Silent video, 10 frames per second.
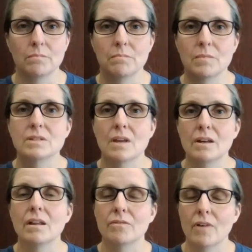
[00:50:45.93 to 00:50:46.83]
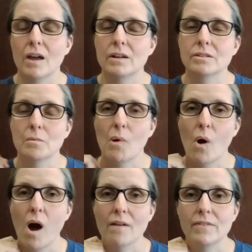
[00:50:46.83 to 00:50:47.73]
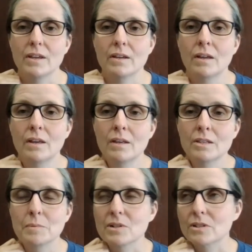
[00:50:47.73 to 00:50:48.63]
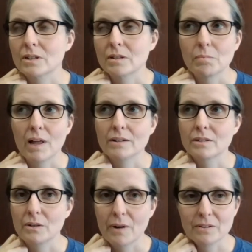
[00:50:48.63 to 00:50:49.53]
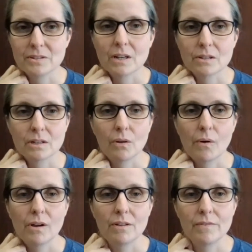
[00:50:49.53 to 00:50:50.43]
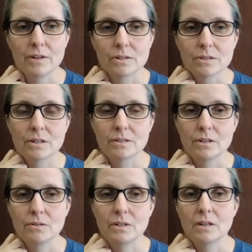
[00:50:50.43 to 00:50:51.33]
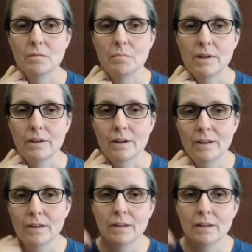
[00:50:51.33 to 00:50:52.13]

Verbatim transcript: misidentified as a Mojave, especially black-tailed rattlesnakes at lower elevations, because they do tend to be,